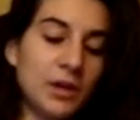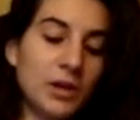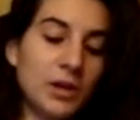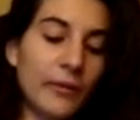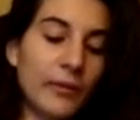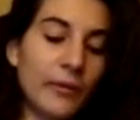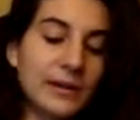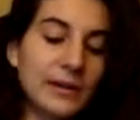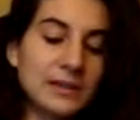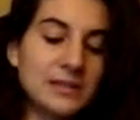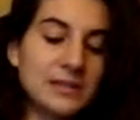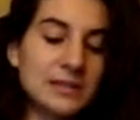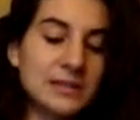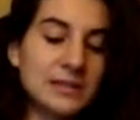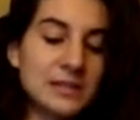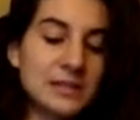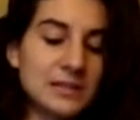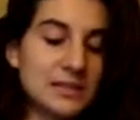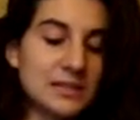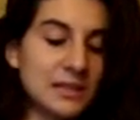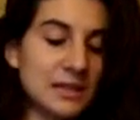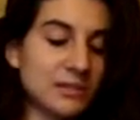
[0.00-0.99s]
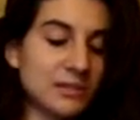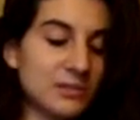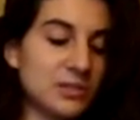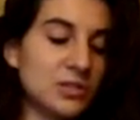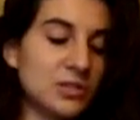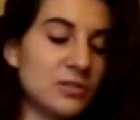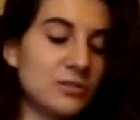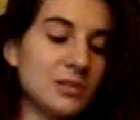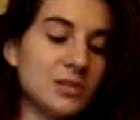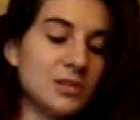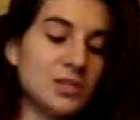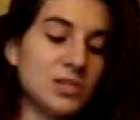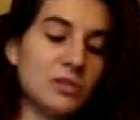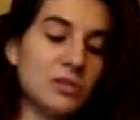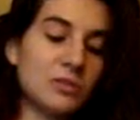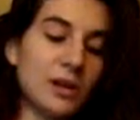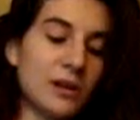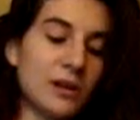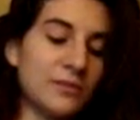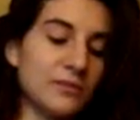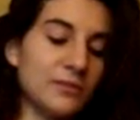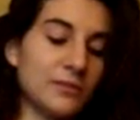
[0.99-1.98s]
going into details too
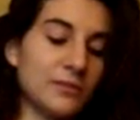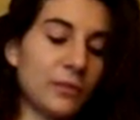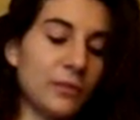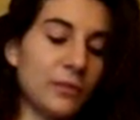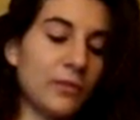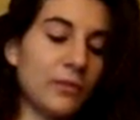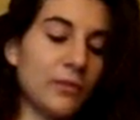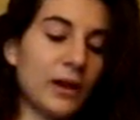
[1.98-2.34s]
disgraceful